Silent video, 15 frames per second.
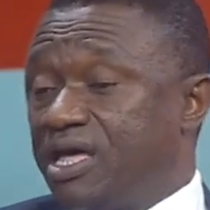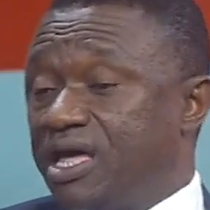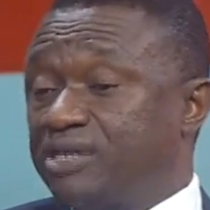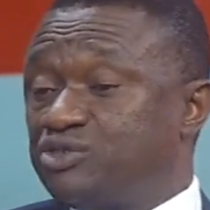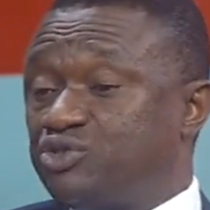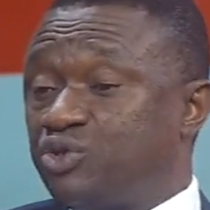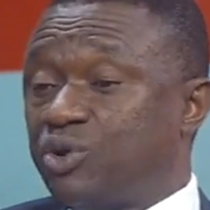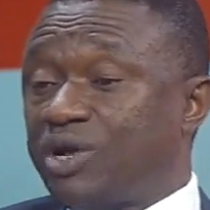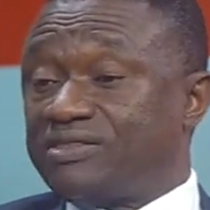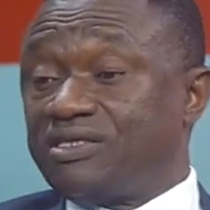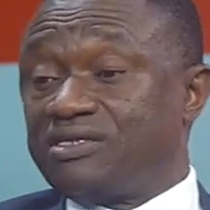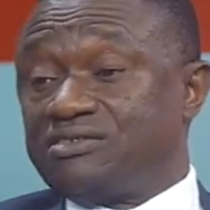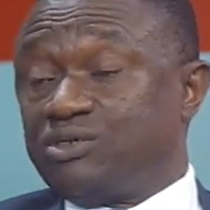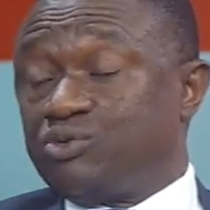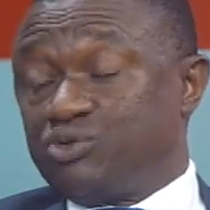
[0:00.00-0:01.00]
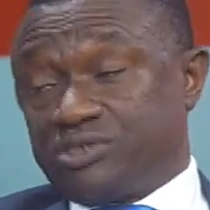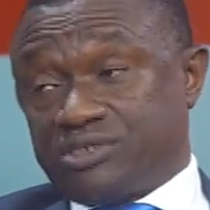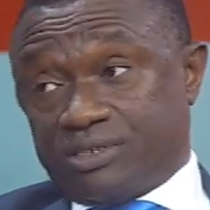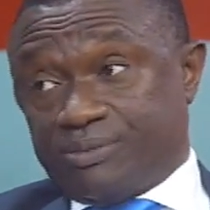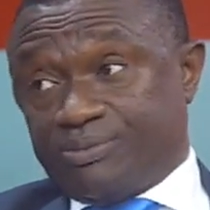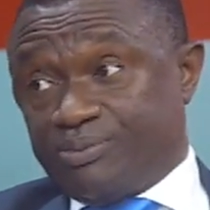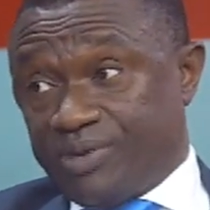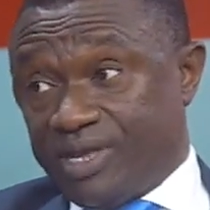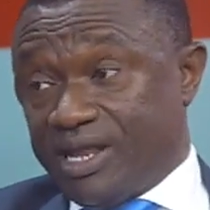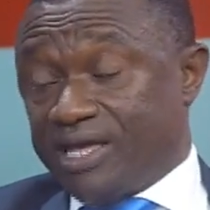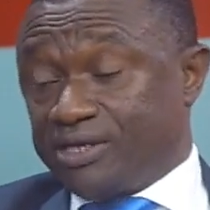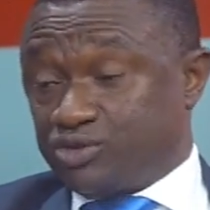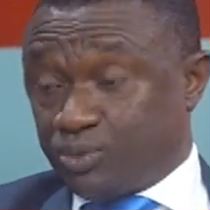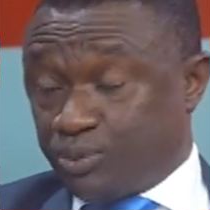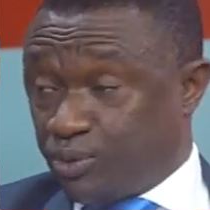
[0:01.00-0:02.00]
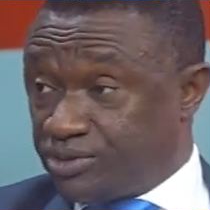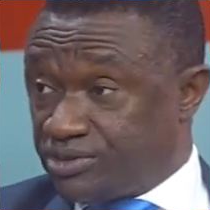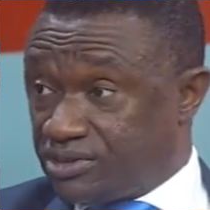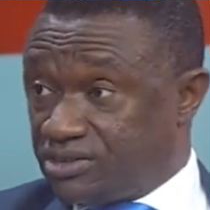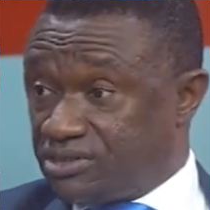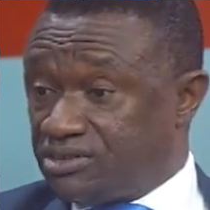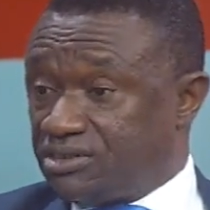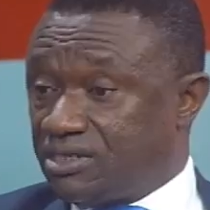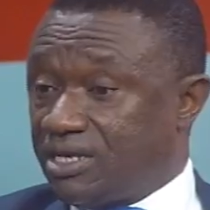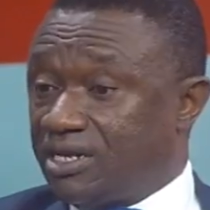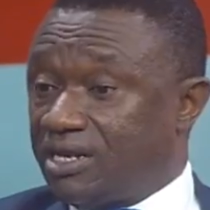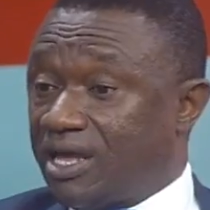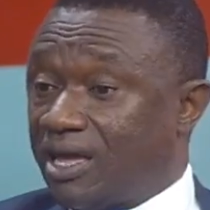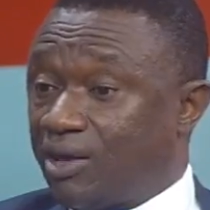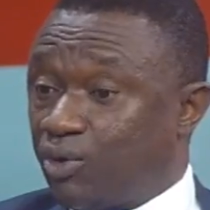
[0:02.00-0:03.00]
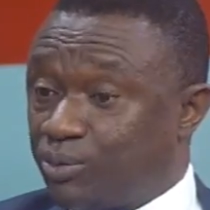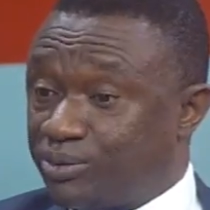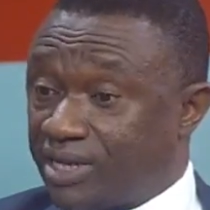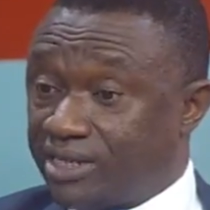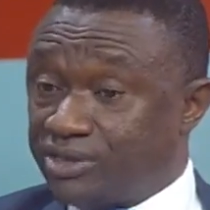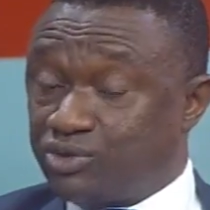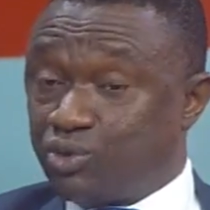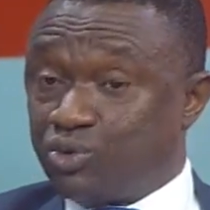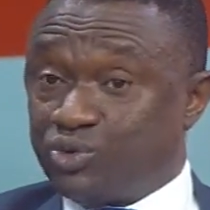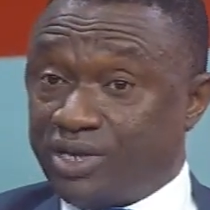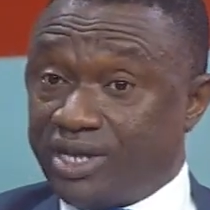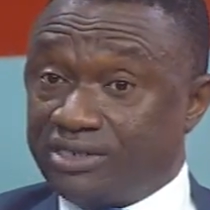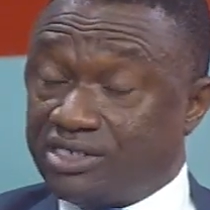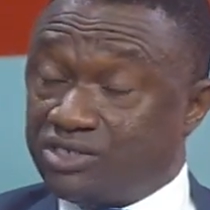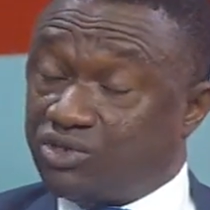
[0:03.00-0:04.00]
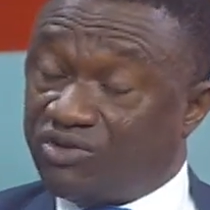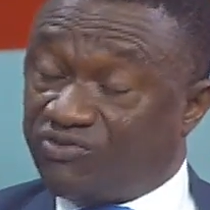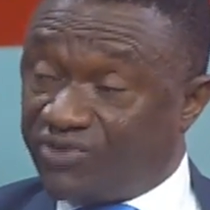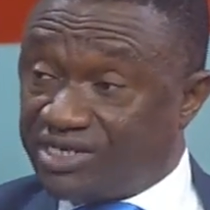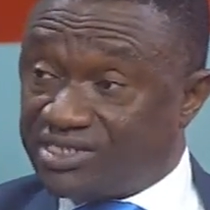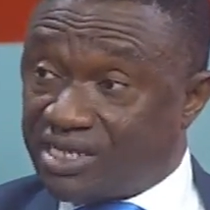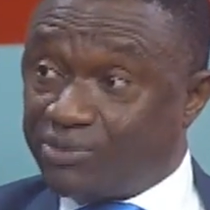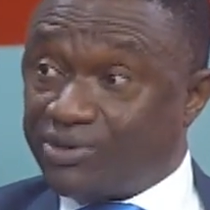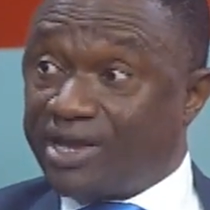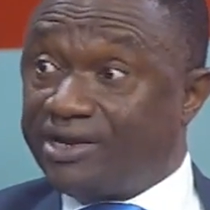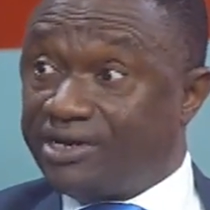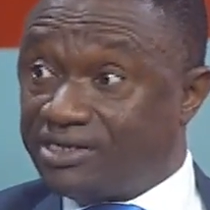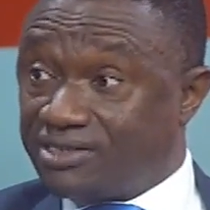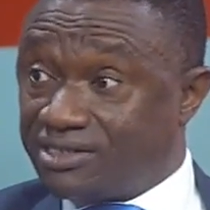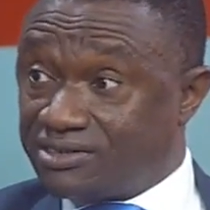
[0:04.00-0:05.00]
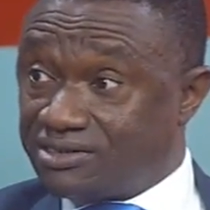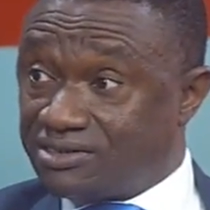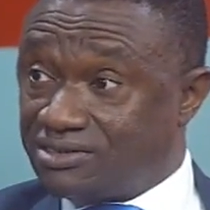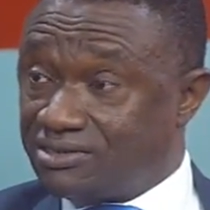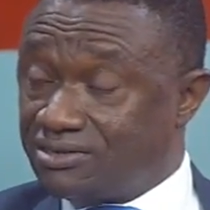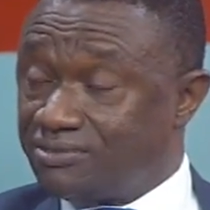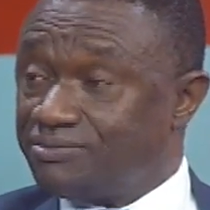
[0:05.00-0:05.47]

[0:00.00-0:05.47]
And so I think it's a good step, and I support it. And I hope that it's not going to end. This is not the first time we are hearing this.